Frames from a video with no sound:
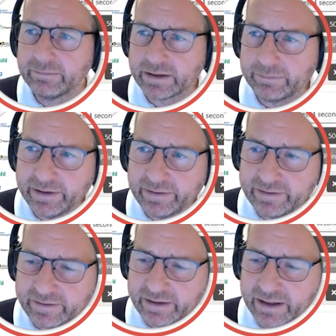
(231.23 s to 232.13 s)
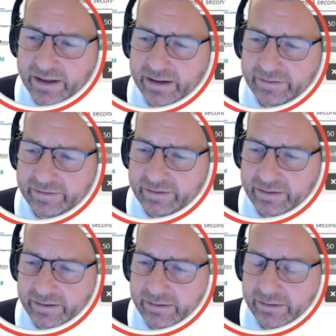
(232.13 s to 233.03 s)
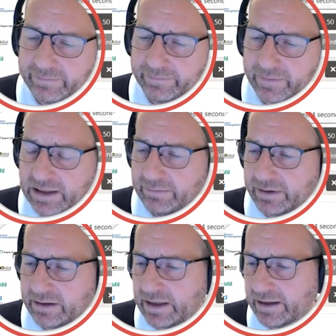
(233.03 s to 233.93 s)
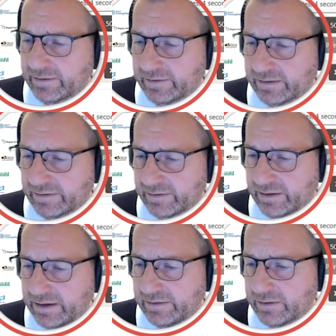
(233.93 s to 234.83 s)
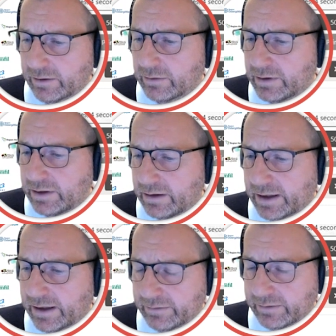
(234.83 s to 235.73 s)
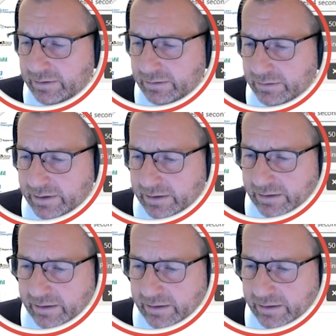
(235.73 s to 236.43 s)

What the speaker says: but the business guy has limited access and is only allowed to look at